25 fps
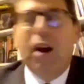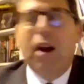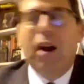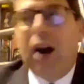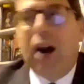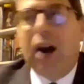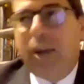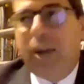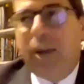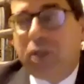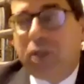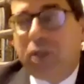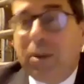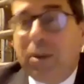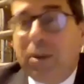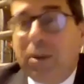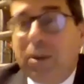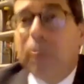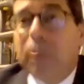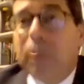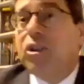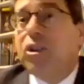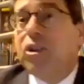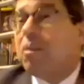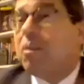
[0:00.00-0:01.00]

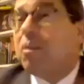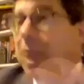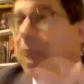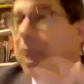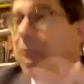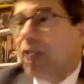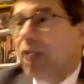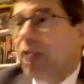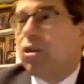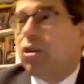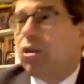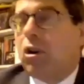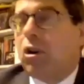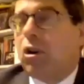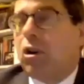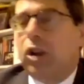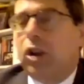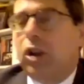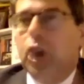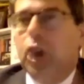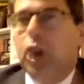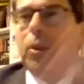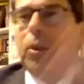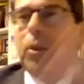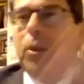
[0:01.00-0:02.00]
Sometimes the demands aren't
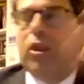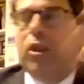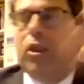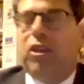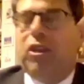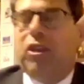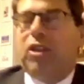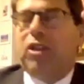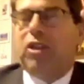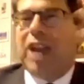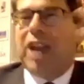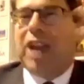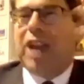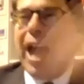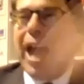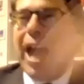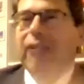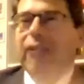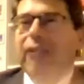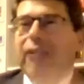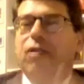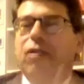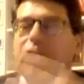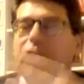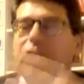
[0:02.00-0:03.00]
clear, but the
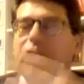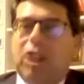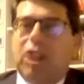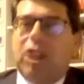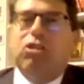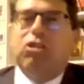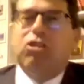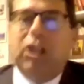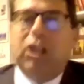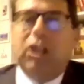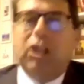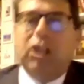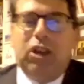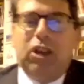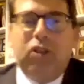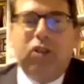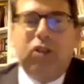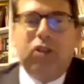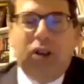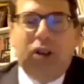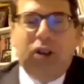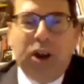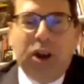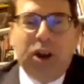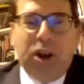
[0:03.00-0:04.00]
act of sanctioning is
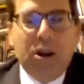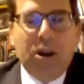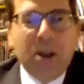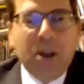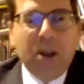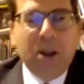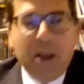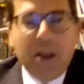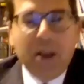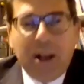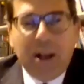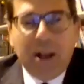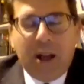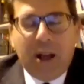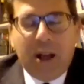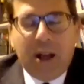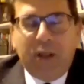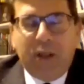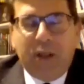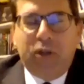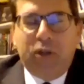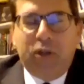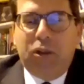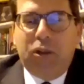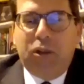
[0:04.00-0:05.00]
clear.
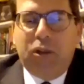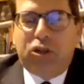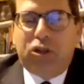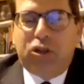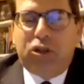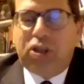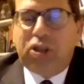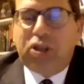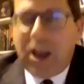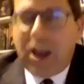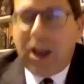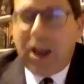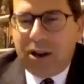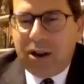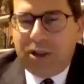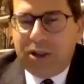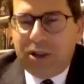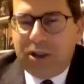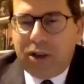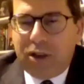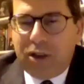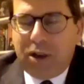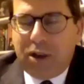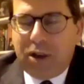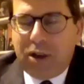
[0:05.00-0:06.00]
China, on the
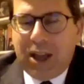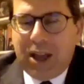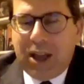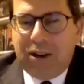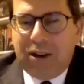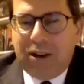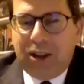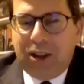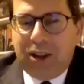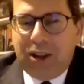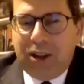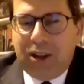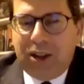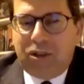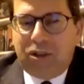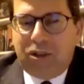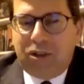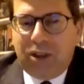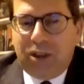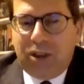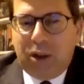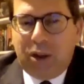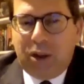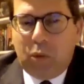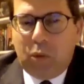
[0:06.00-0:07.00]
other hand, is
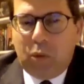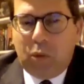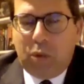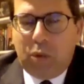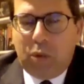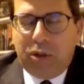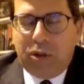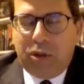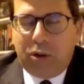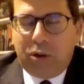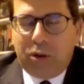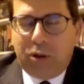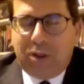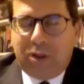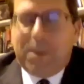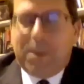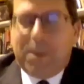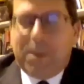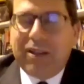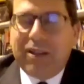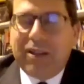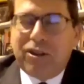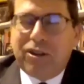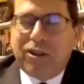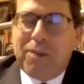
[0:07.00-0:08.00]
the
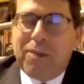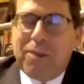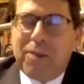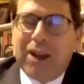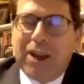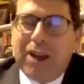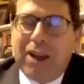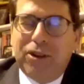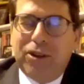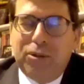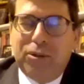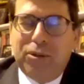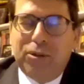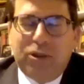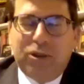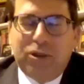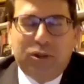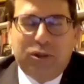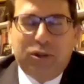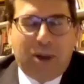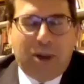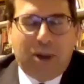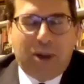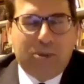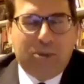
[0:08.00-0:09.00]
best term I could use to
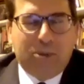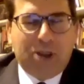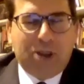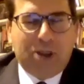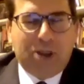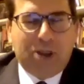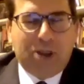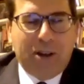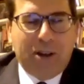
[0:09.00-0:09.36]
describe China on